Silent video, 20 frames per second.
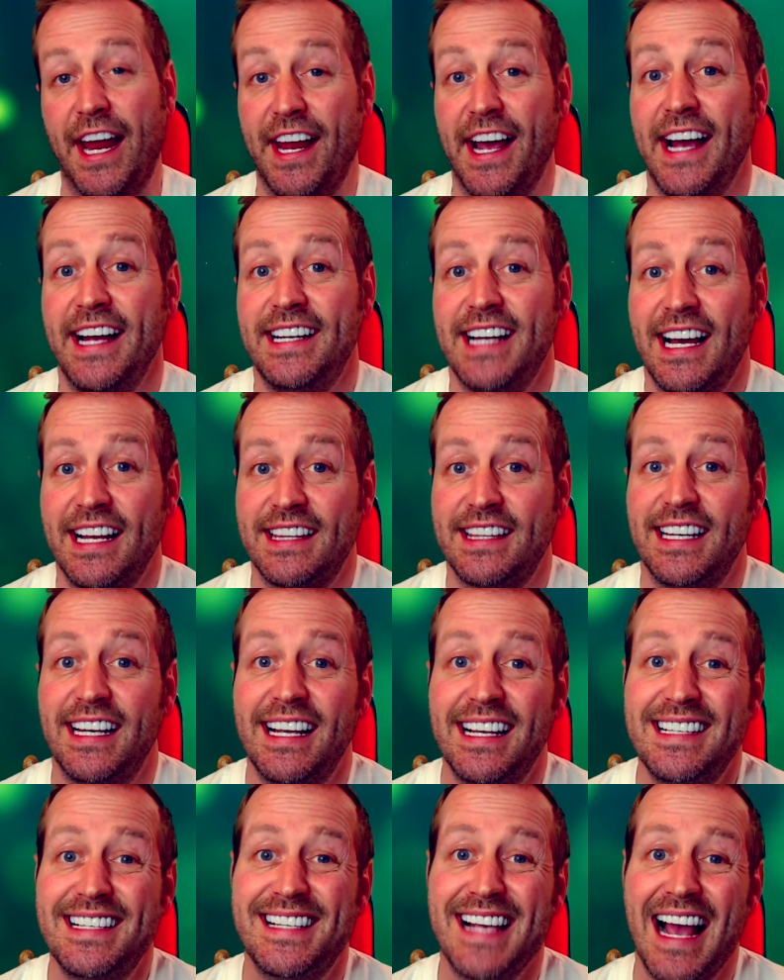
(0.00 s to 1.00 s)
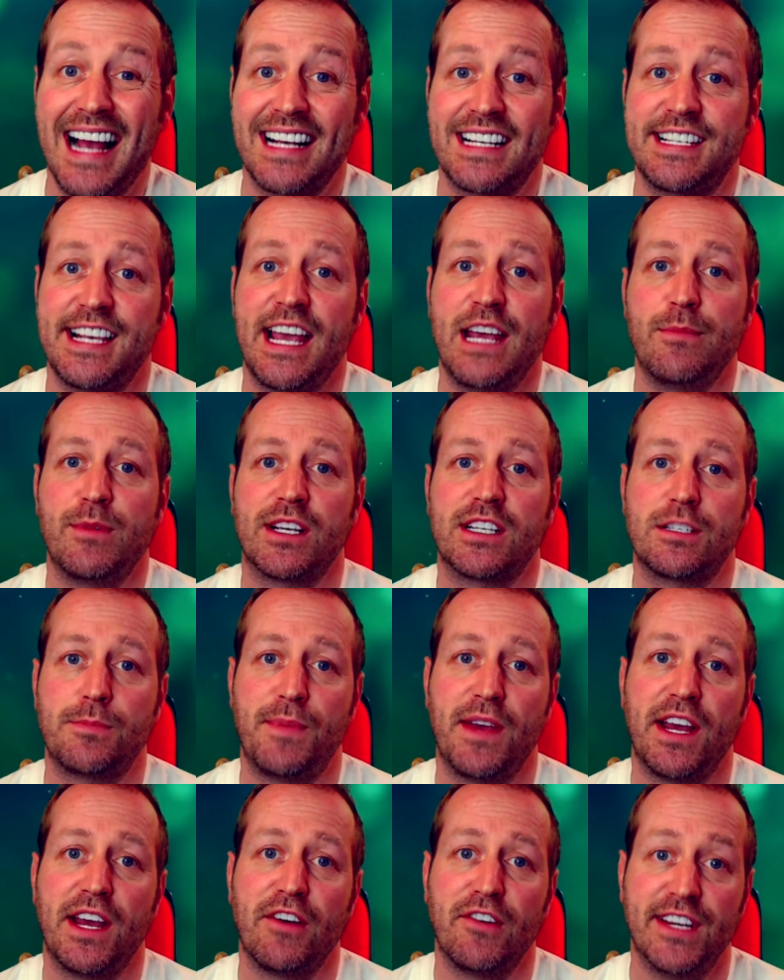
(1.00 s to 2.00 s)
and I'd had the exact same
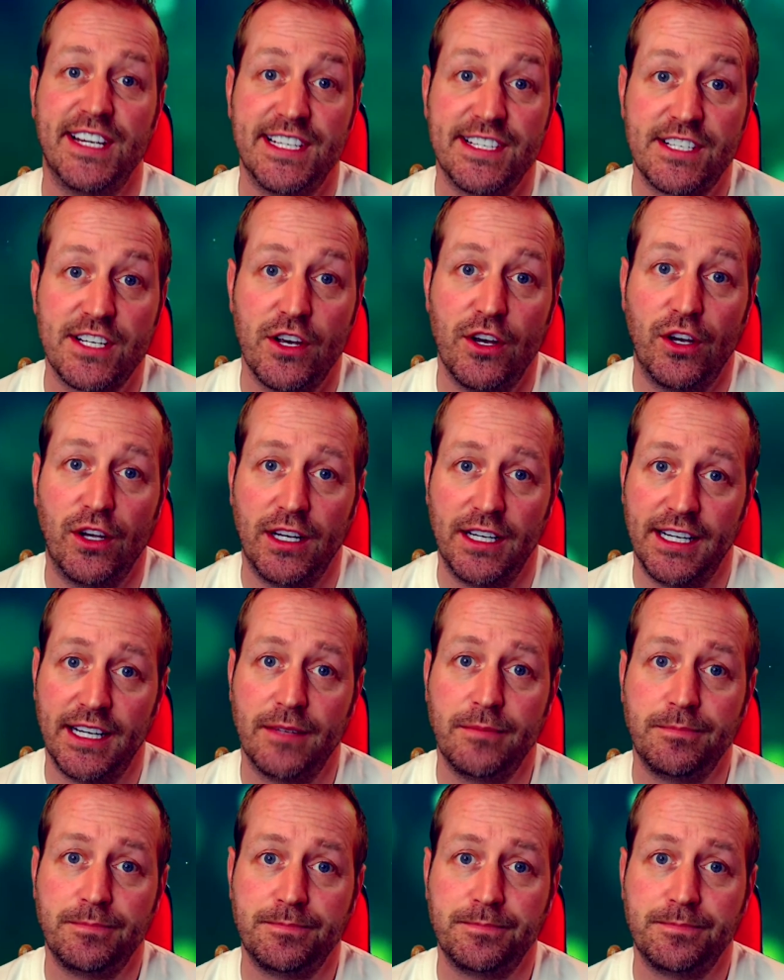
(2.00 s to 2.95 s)
experience earlier.